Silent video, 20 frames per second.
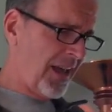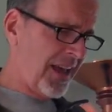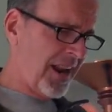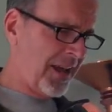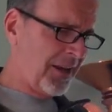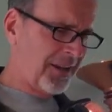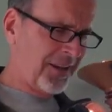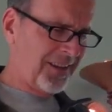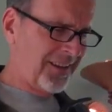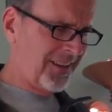And
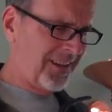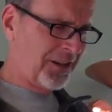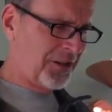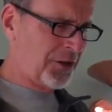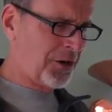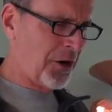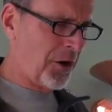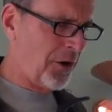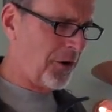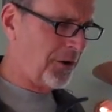I
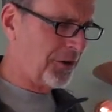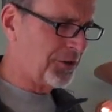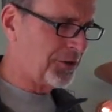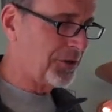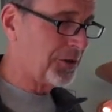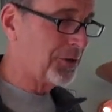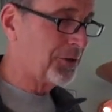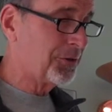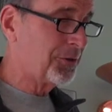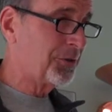
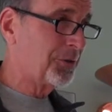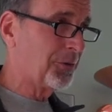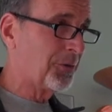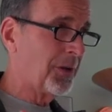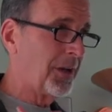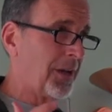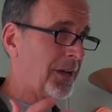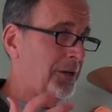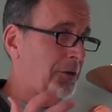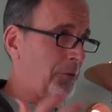encourage you
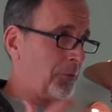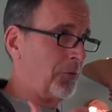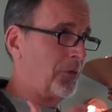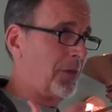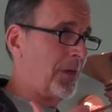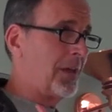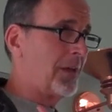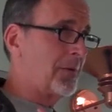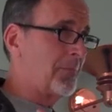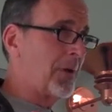to
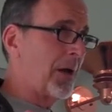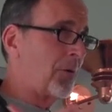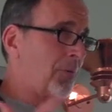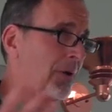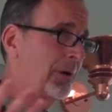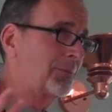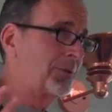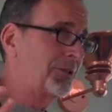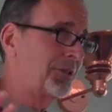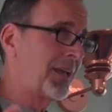think about
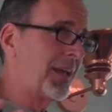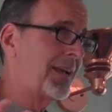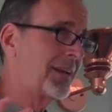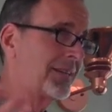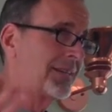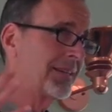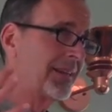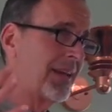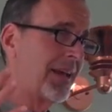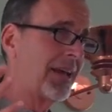what I'm
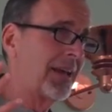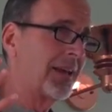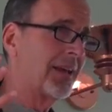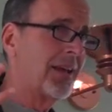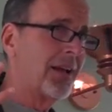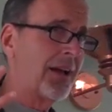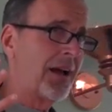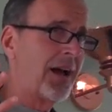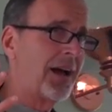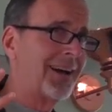saying today.
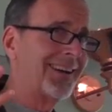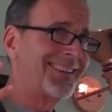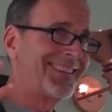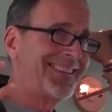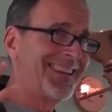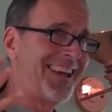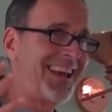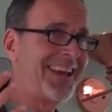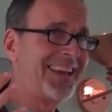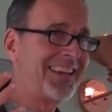
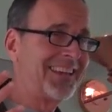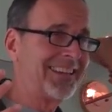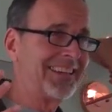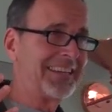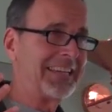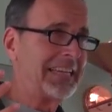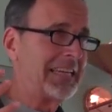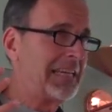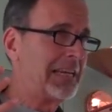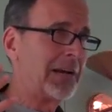Take it,
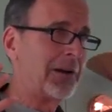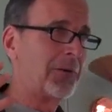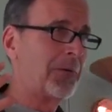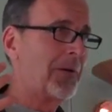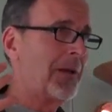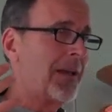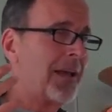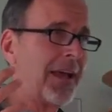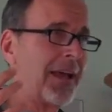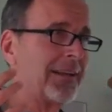
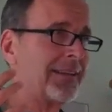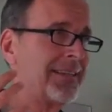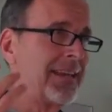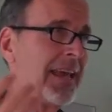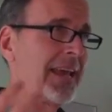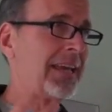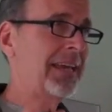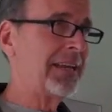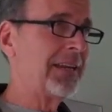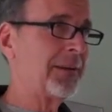and
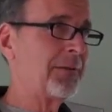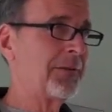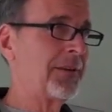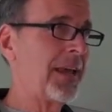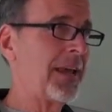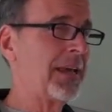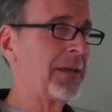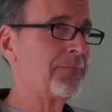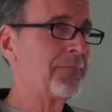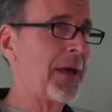
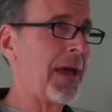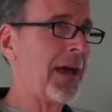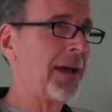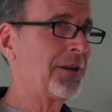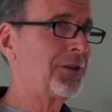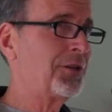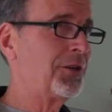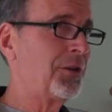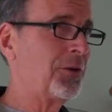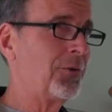take it
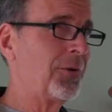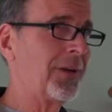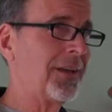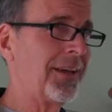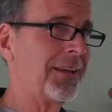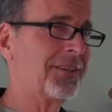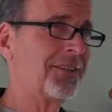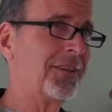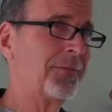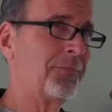back to you,
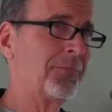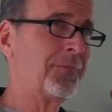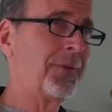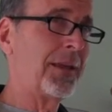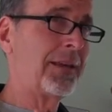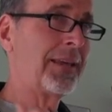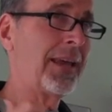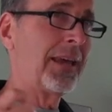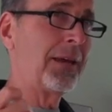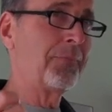
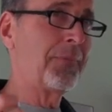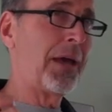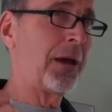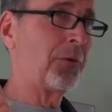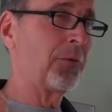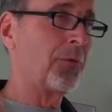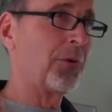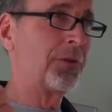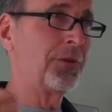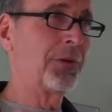and take it
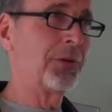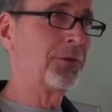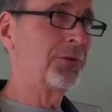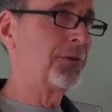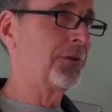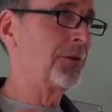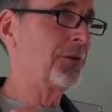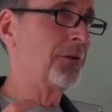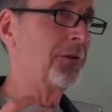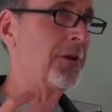back with you
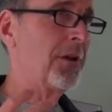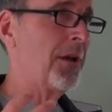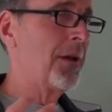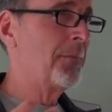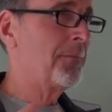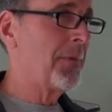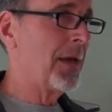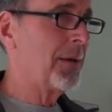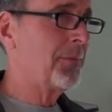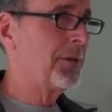to
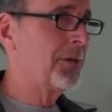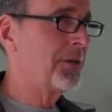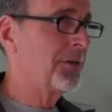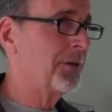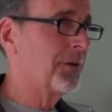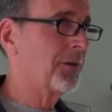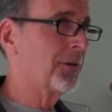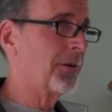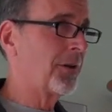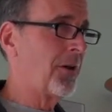maybe
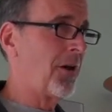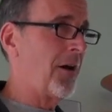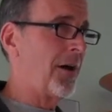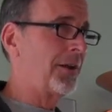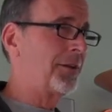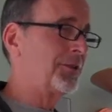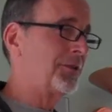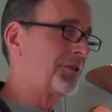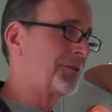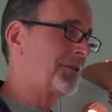to your
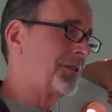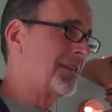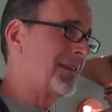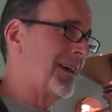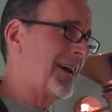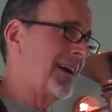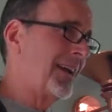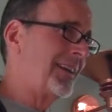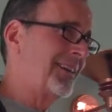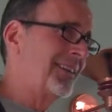cottages
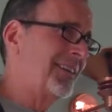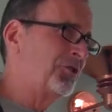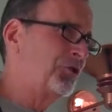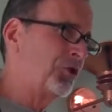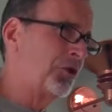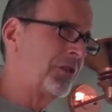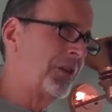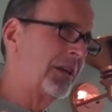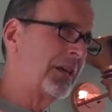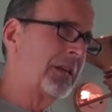tonight. And as
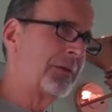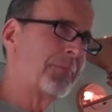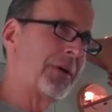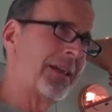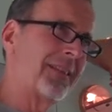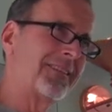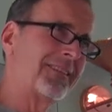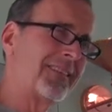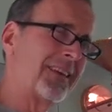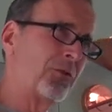you're thinking
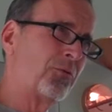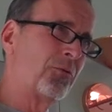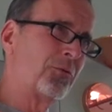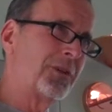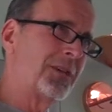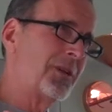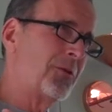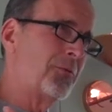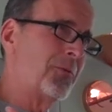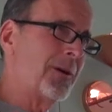about it, think,
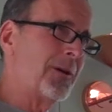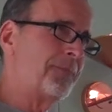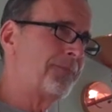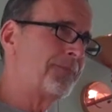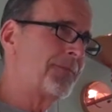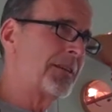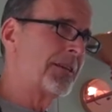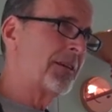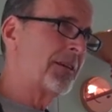well, you know what?